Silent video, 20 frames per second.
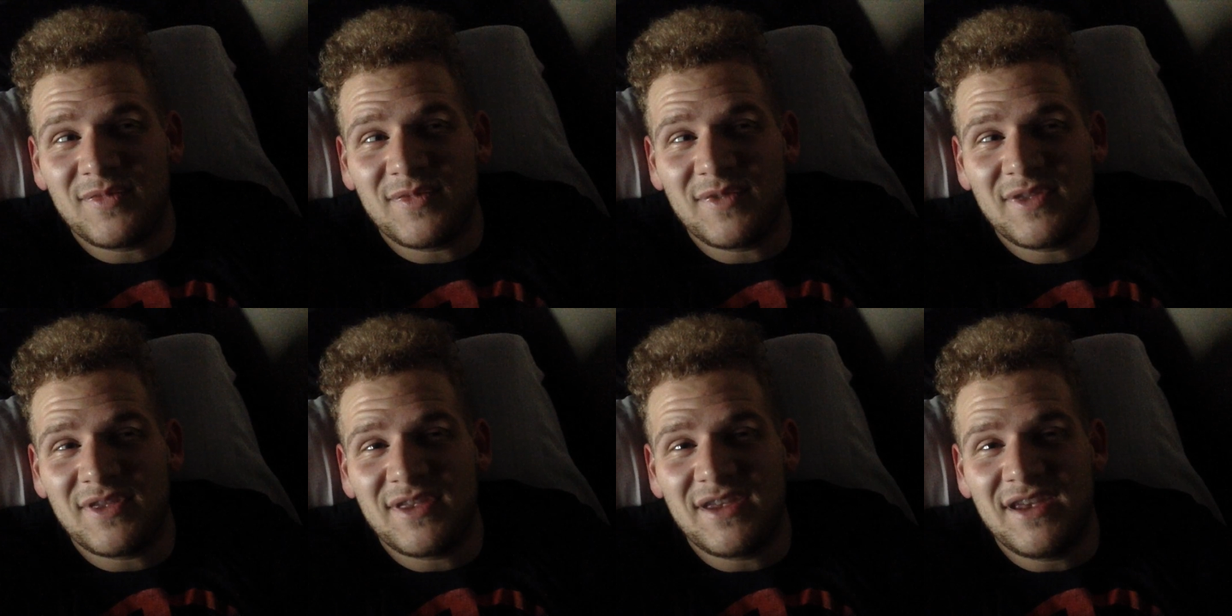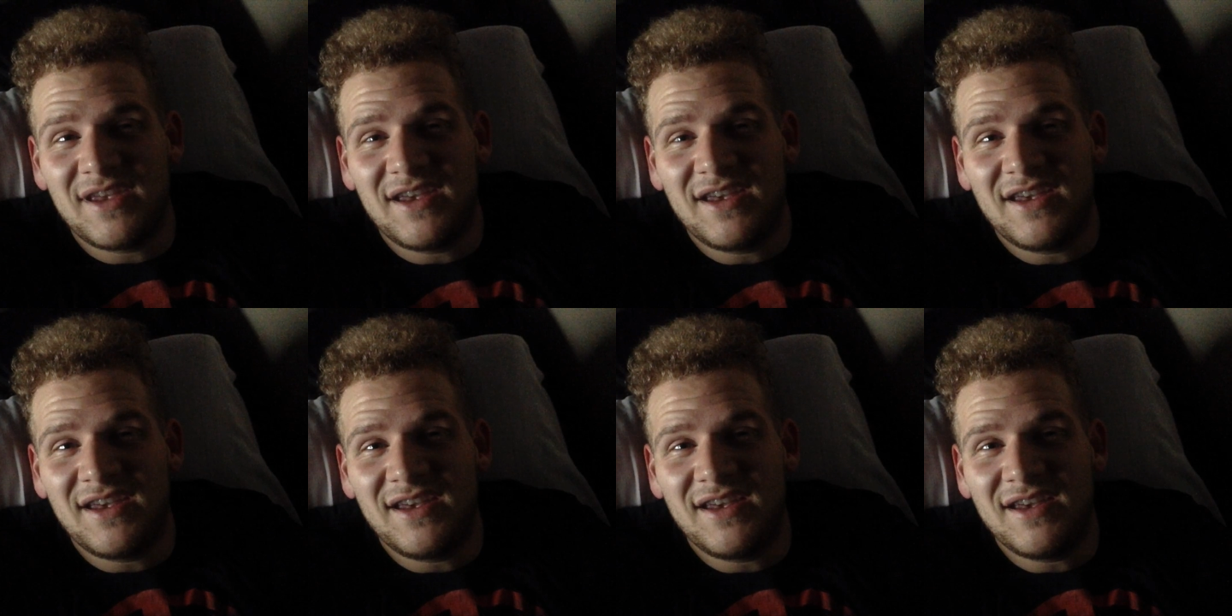
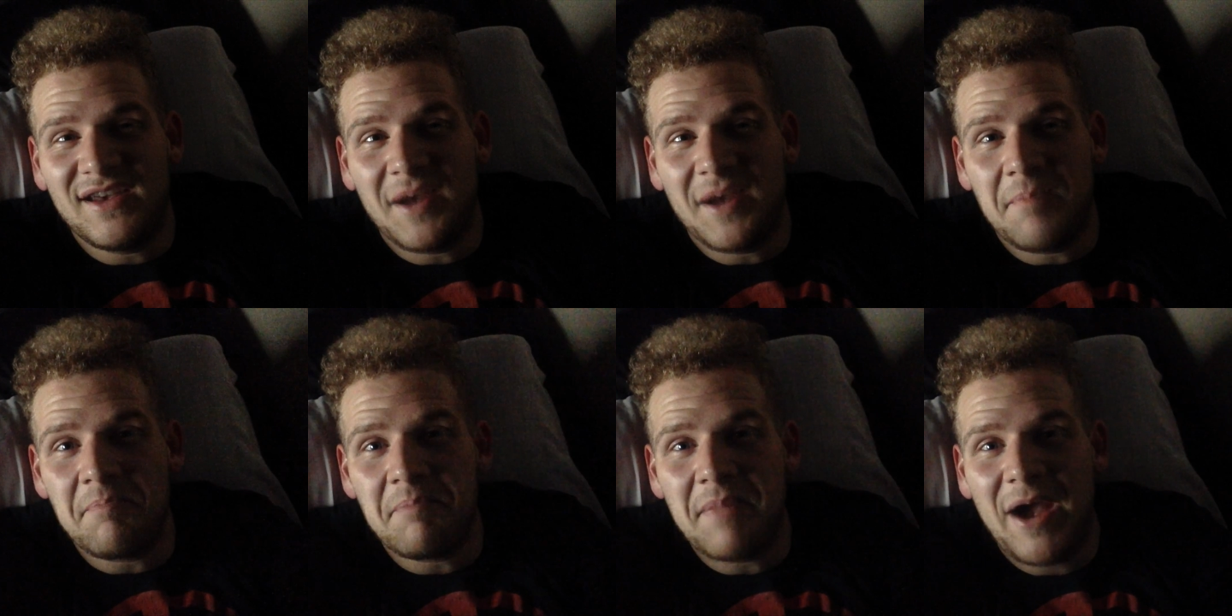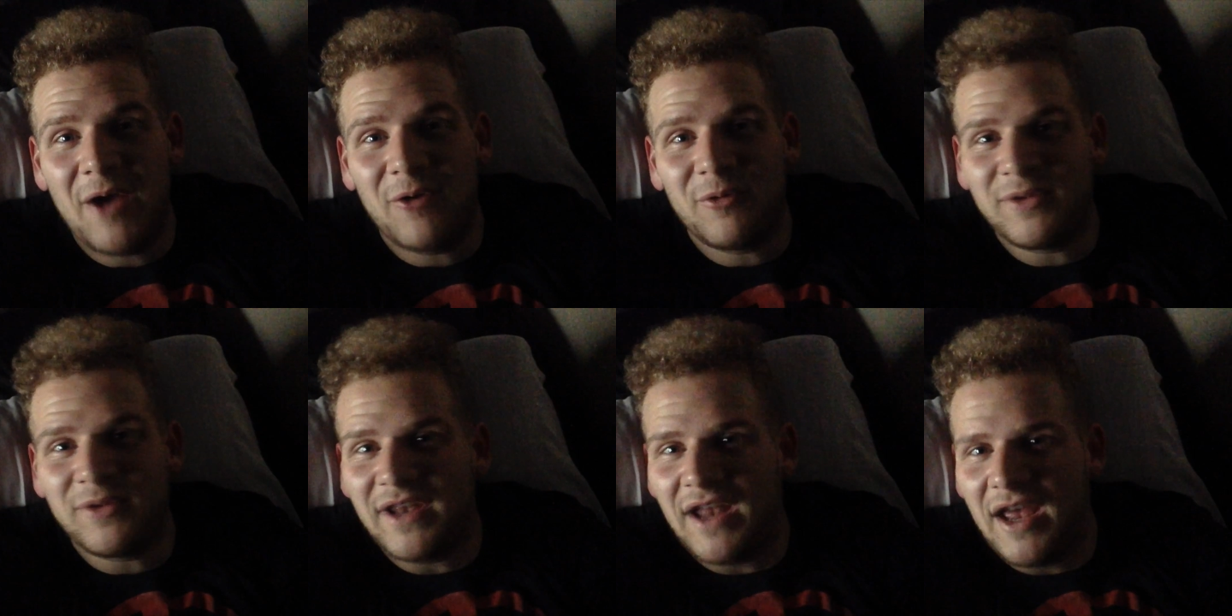the
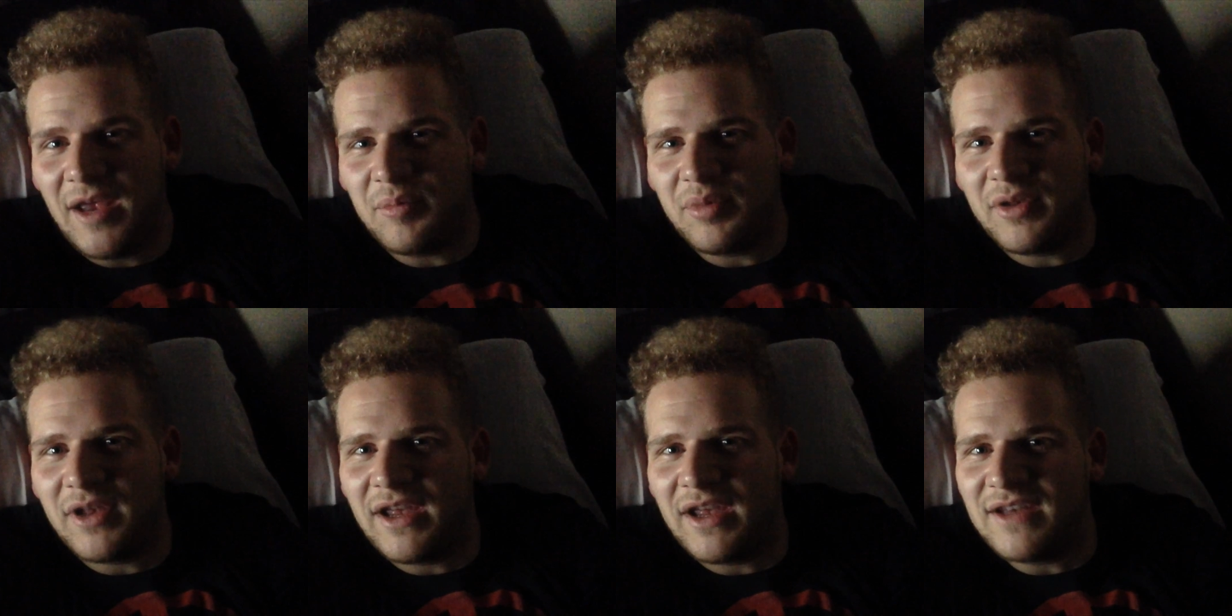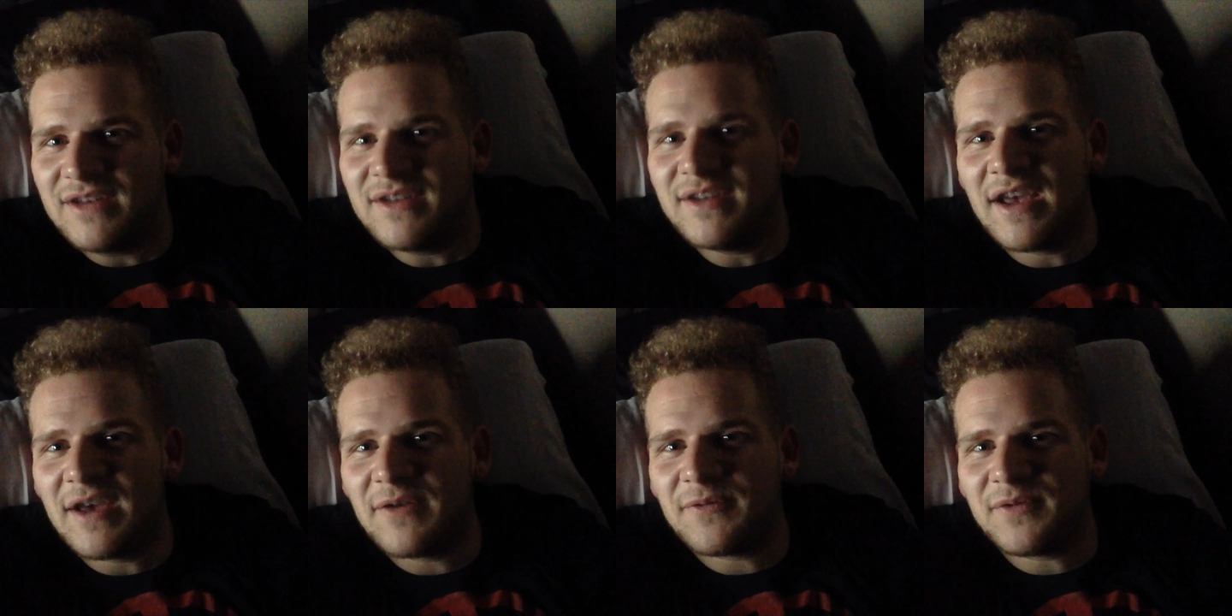amount that I play
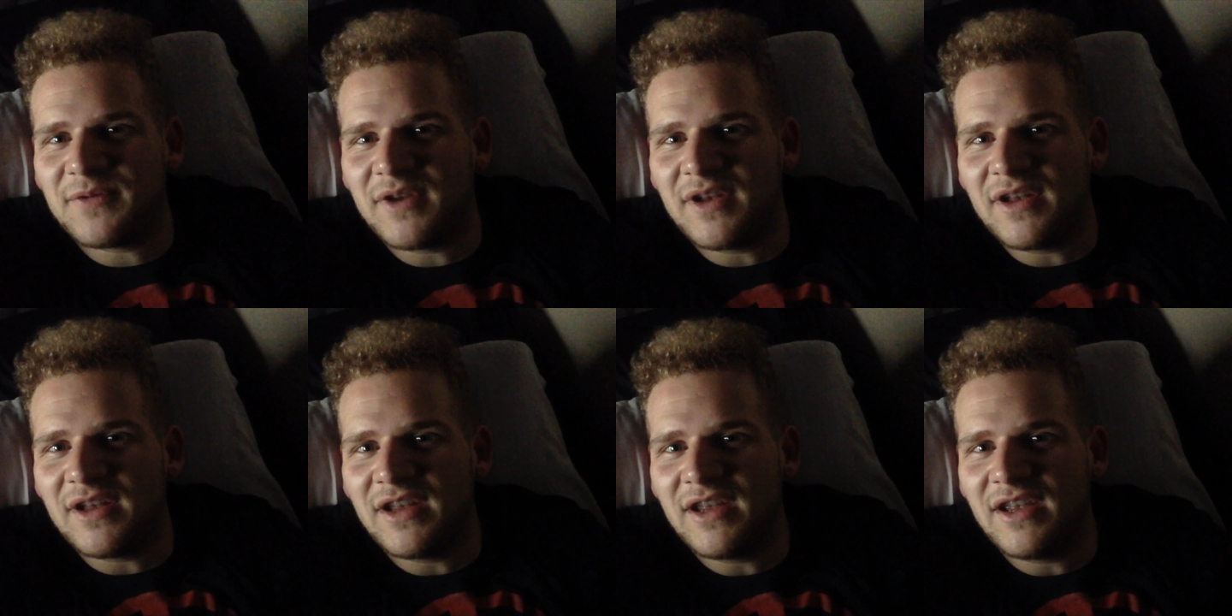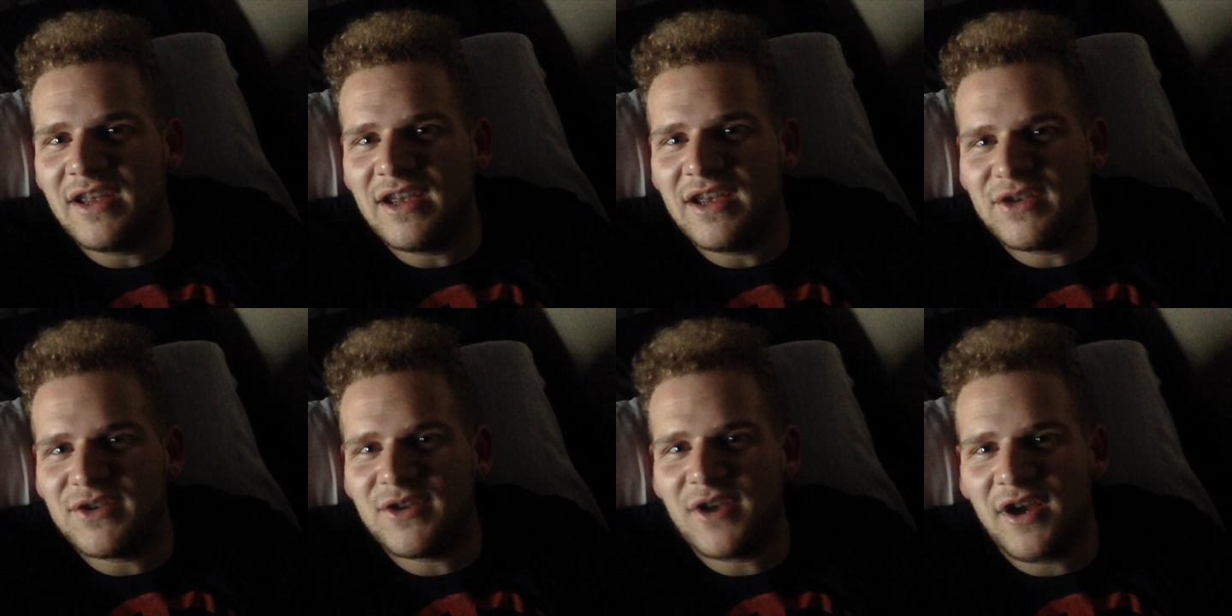definitely
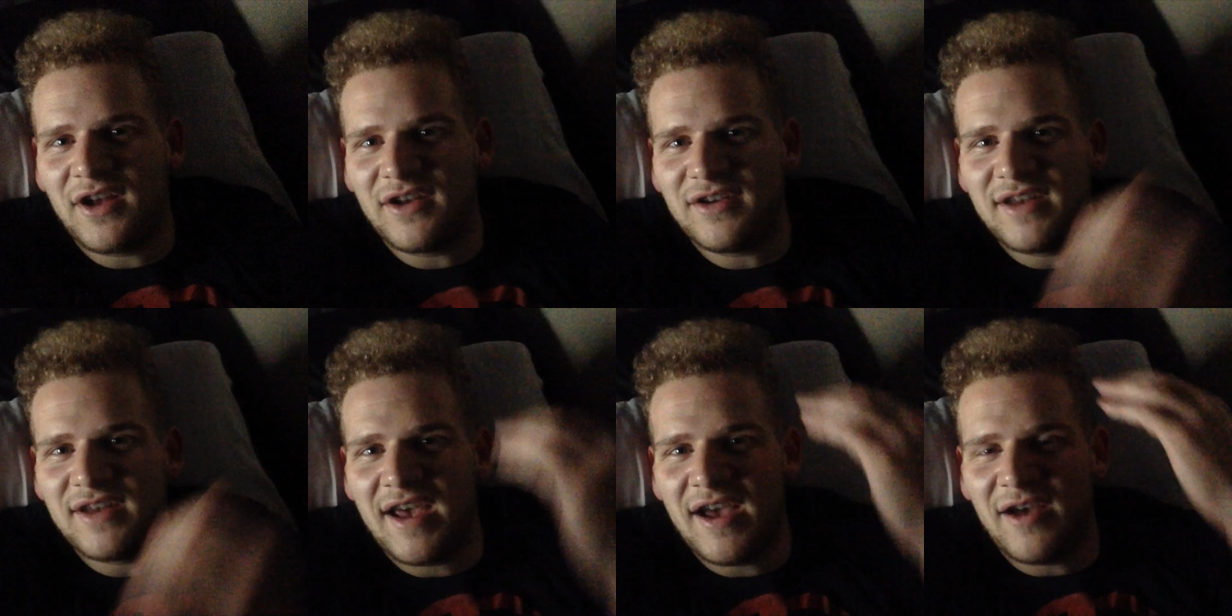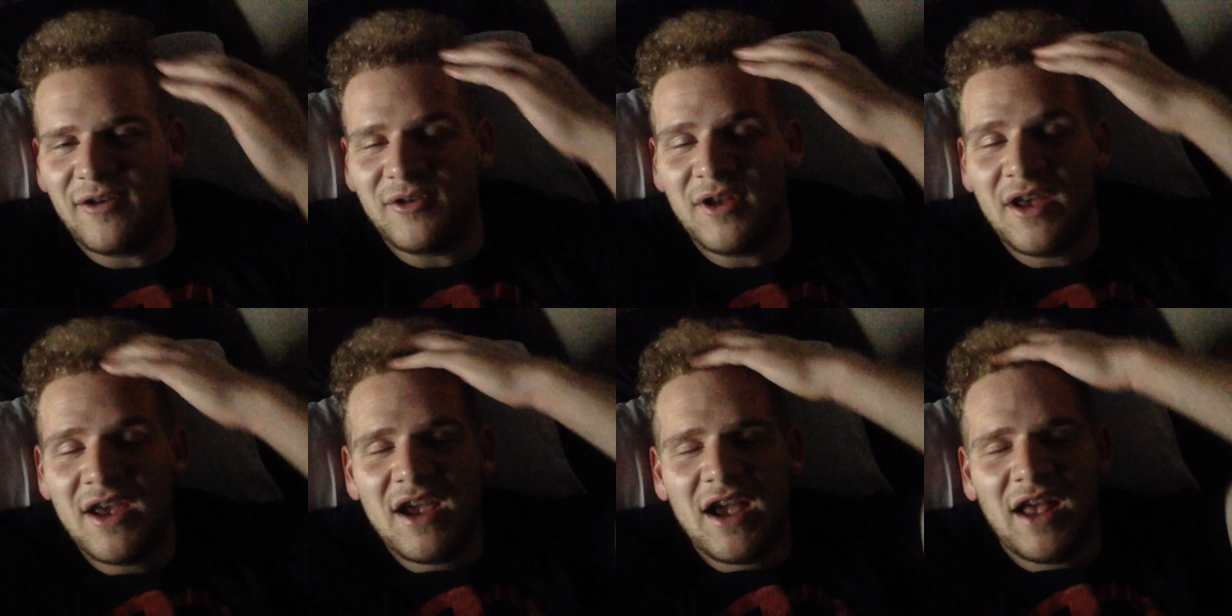has gone down.